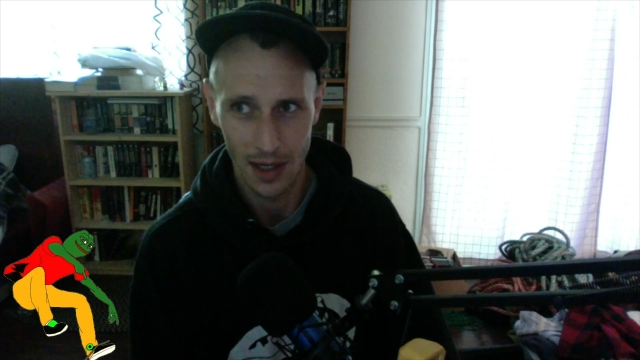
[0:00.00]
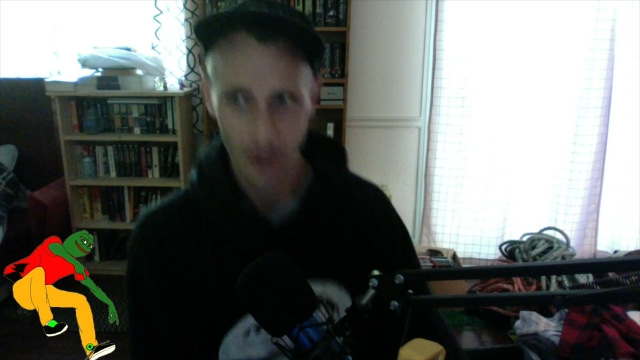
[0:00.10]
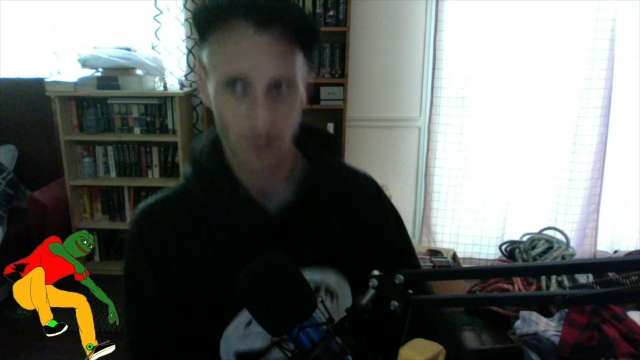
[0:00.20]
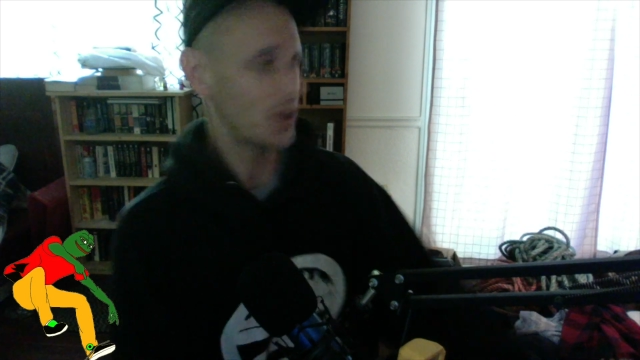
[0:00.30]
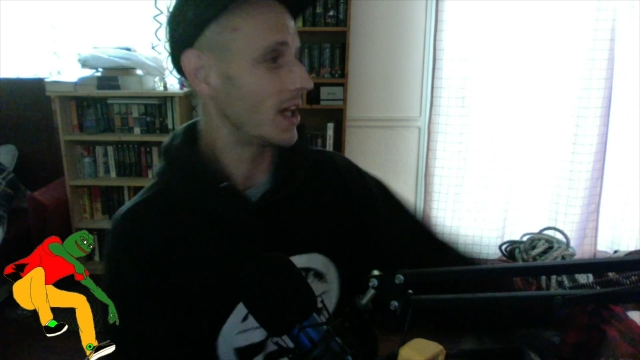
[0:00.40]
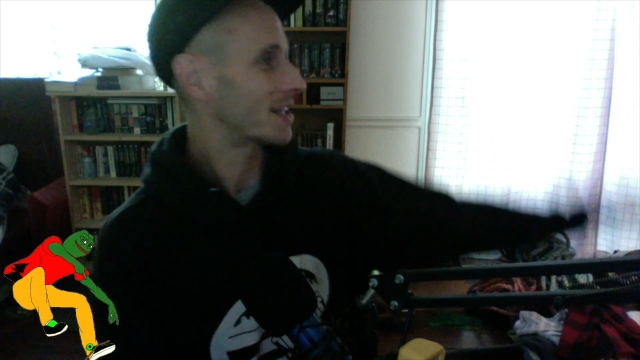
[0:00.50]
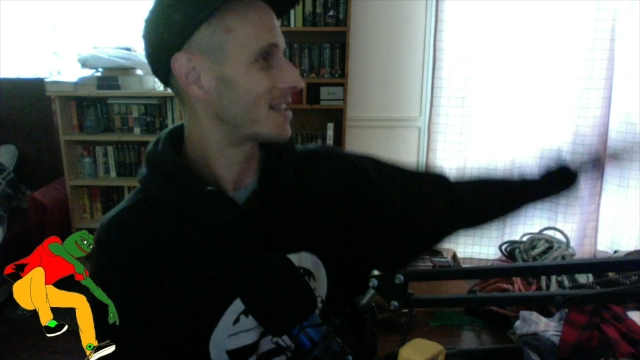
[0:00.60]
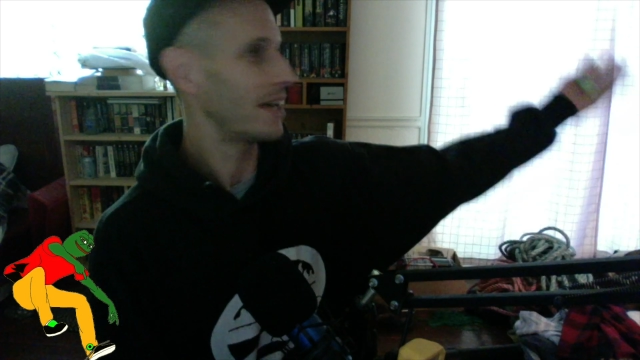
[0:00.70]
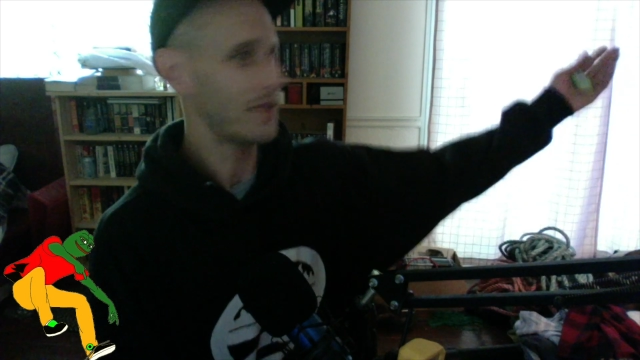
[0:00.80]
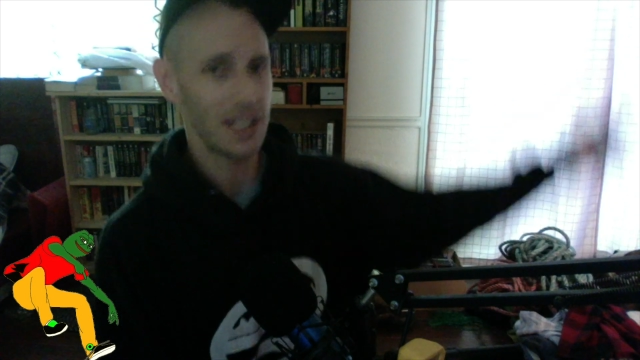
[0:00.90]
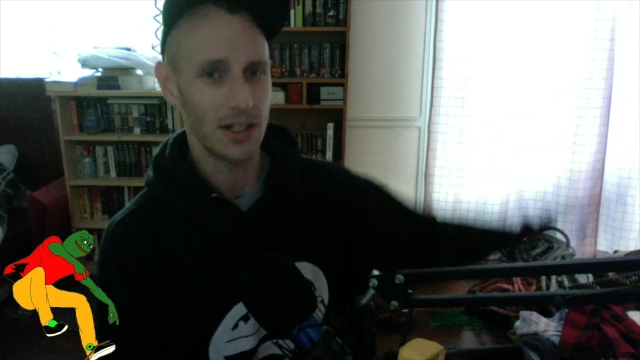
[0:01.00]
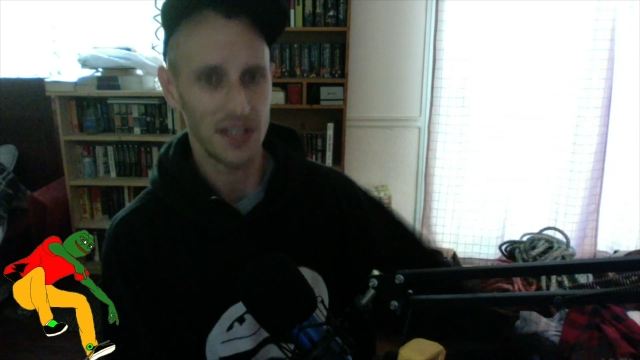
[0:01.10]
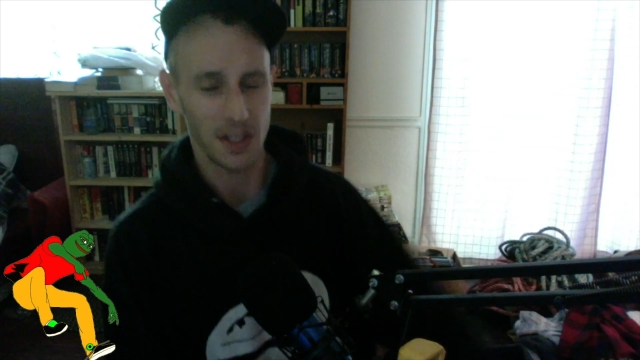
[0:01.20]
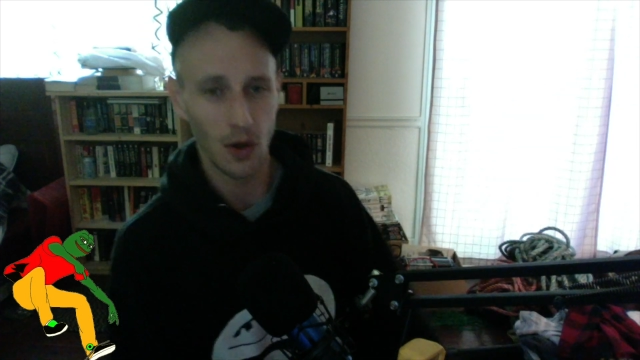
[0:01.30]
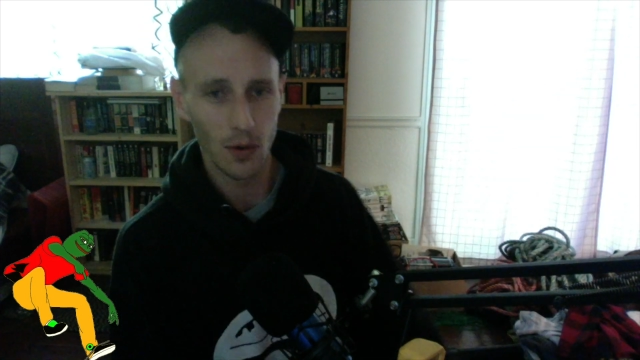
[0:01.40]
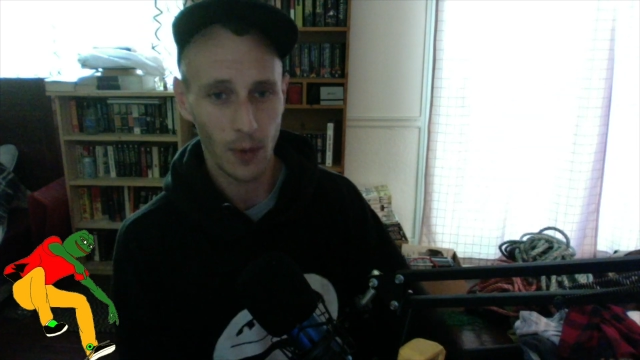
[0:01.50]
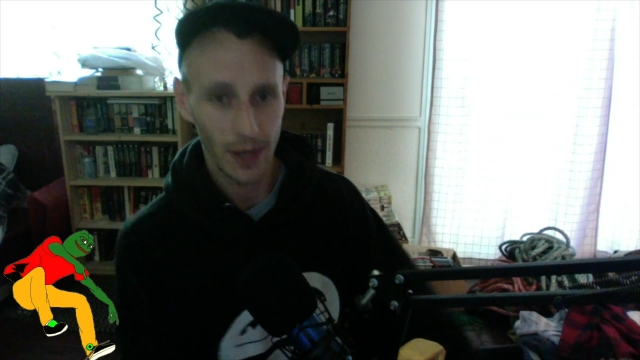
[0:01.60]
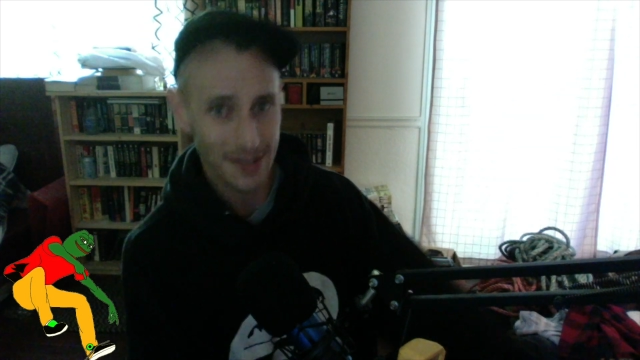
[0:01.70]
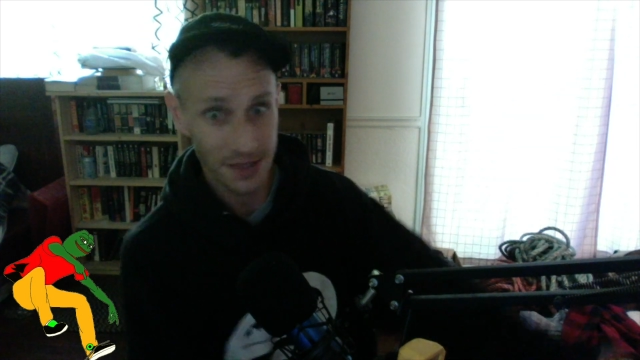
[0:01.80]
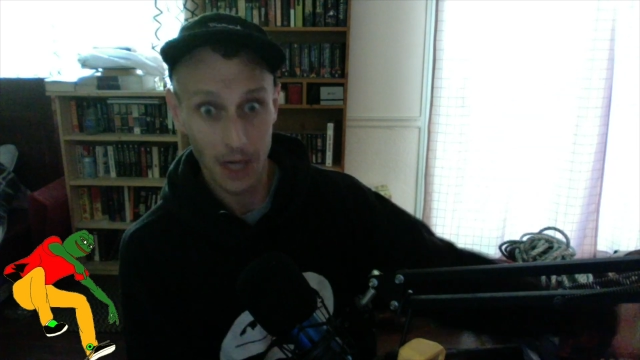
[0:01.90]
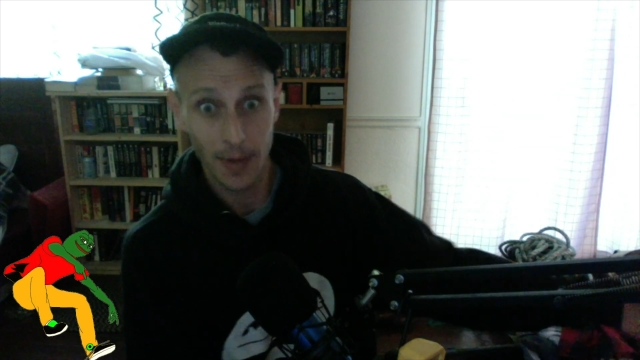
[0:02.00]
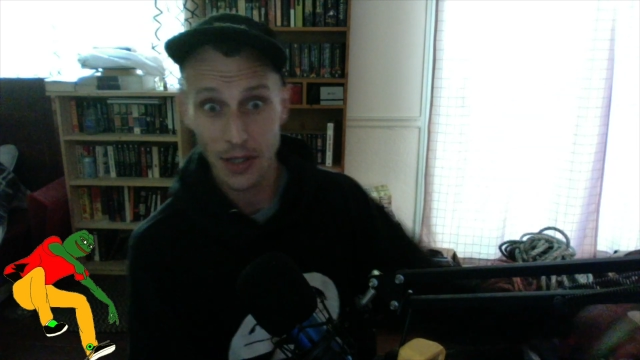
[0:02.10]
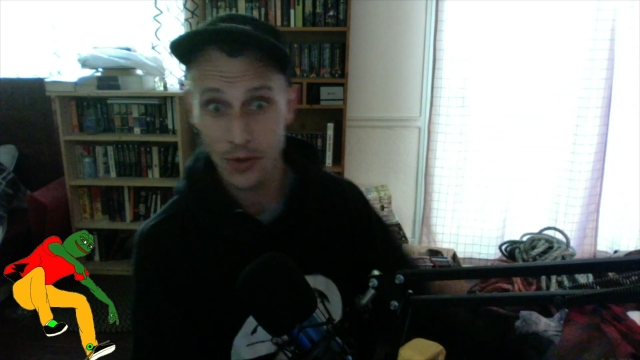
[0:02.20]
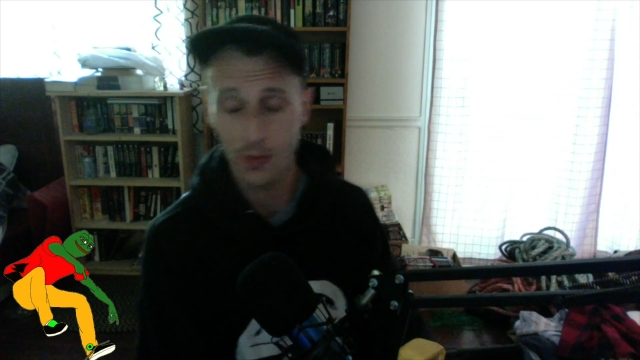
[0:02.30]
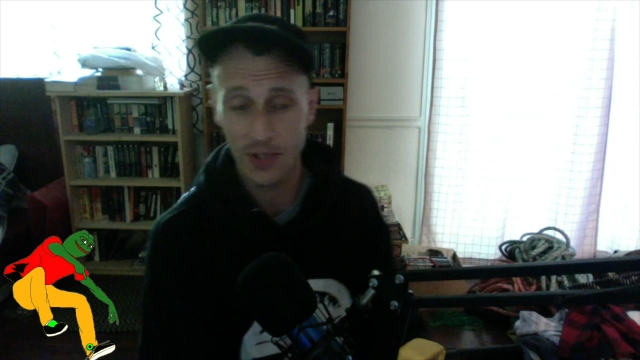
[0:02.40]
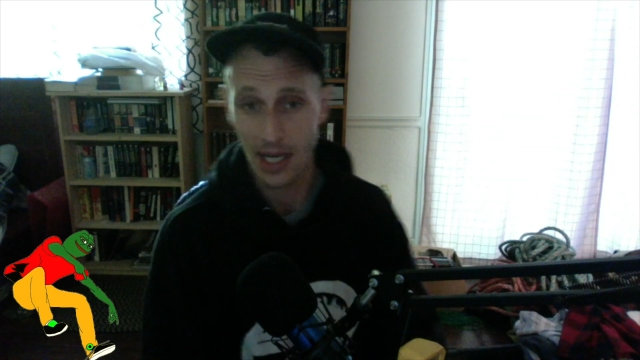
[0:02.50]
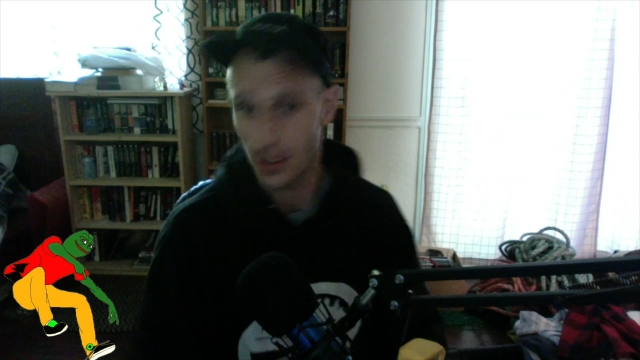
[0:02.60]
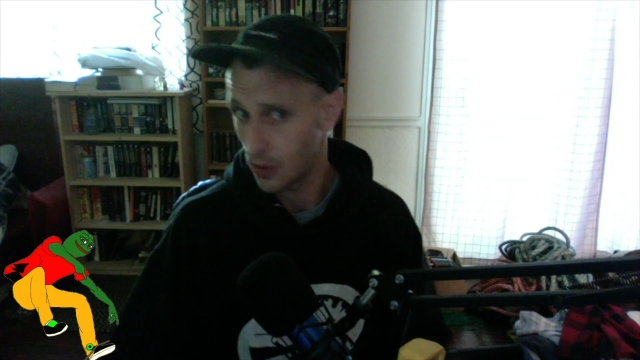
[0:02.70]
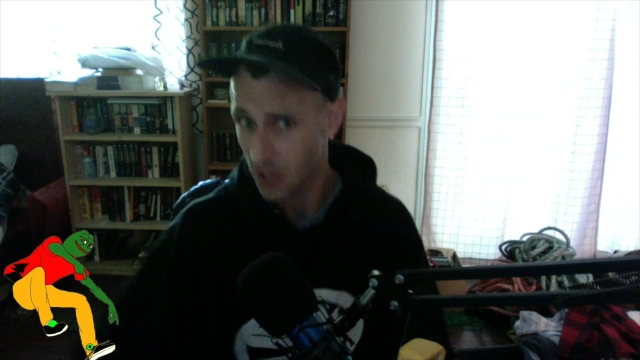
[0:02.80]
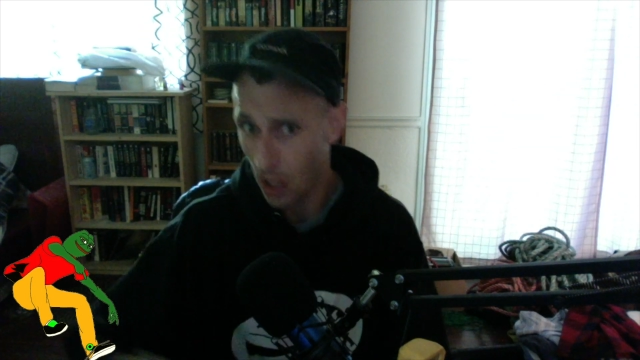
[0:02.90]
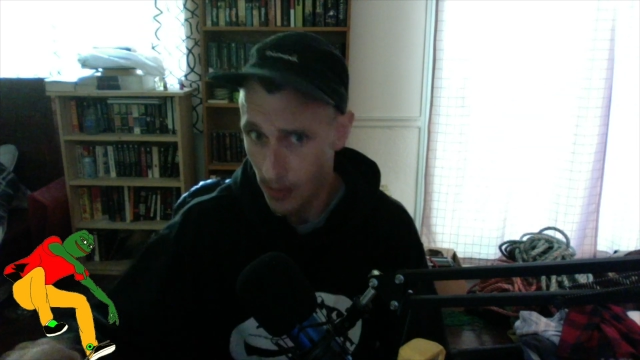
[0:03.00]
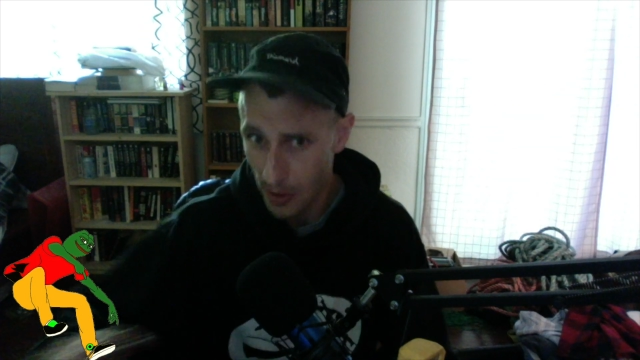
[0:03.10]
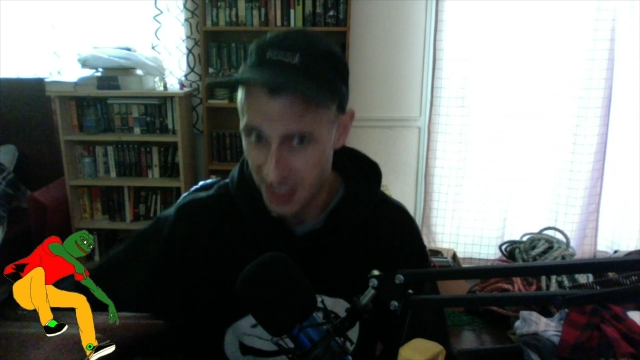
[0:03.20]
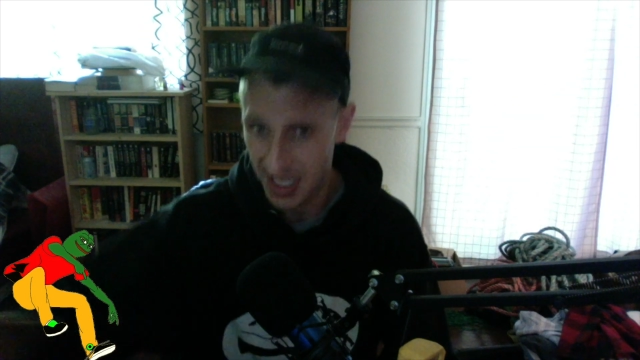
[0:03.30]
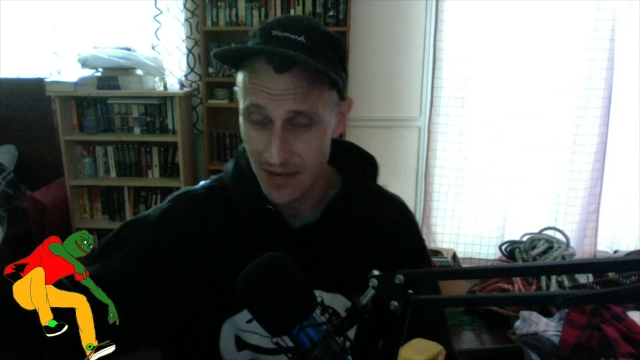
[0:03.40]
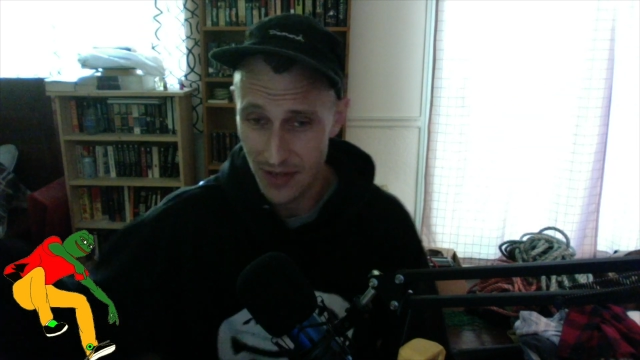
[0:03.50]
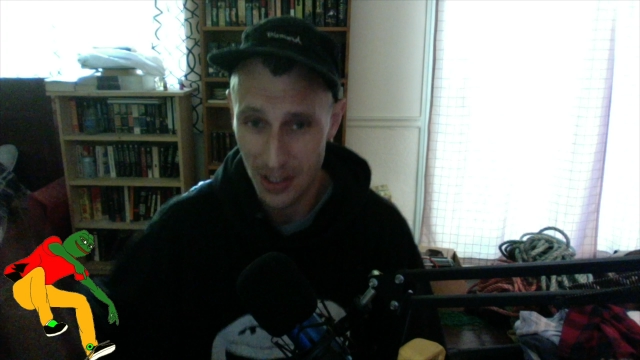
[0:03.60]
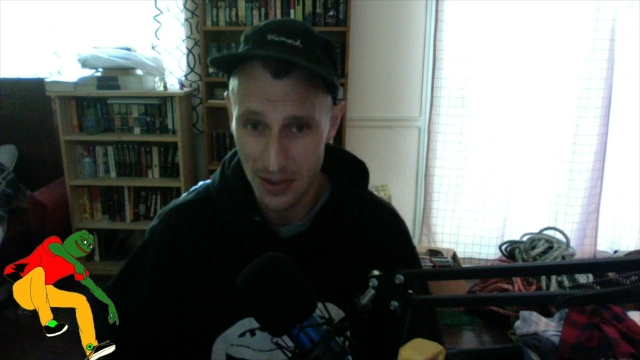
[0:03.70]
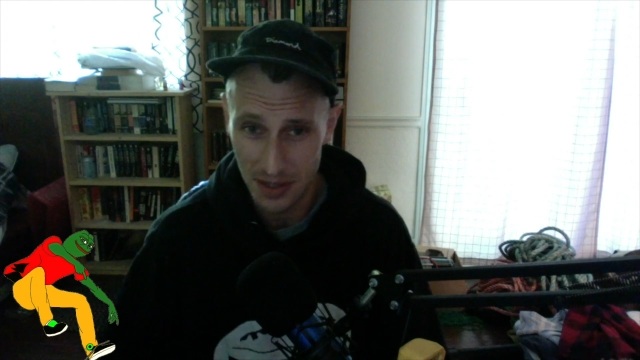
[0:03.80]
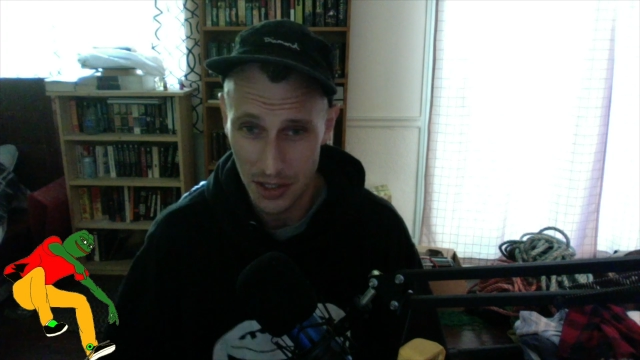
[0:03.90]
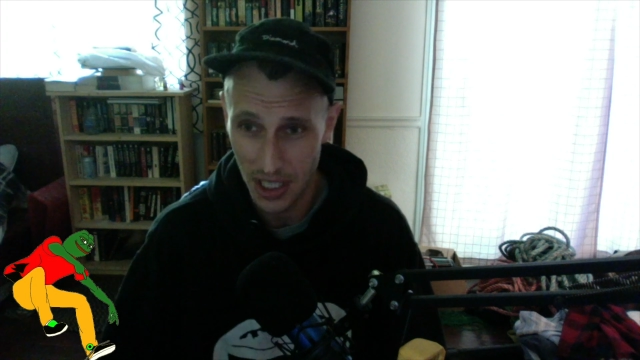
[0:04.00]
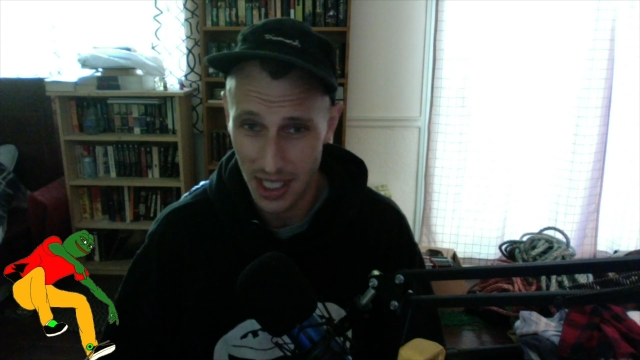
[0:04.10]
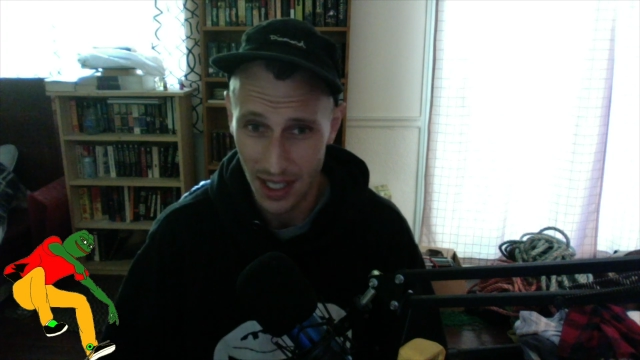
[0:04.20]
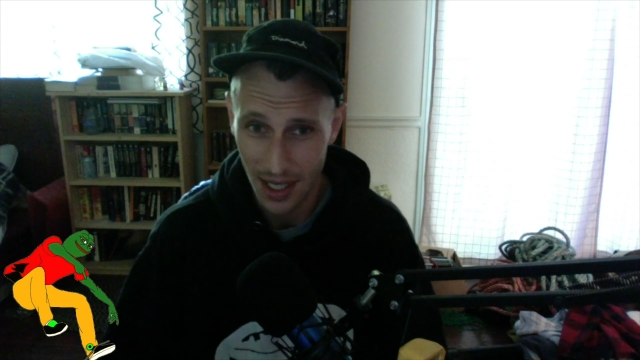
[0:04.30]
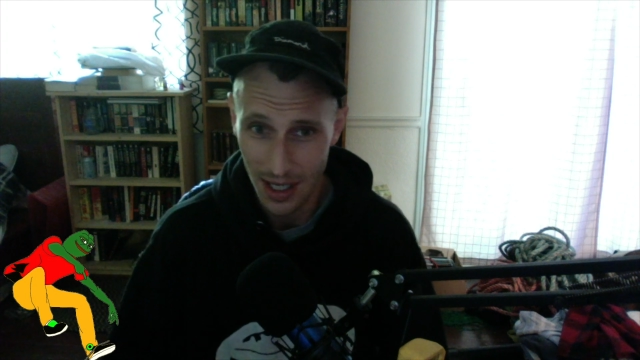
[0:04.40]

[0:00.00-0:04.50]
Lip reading: For, like, 7 years, you know? When I started my YouTube channel, it was all about skate videos and shit.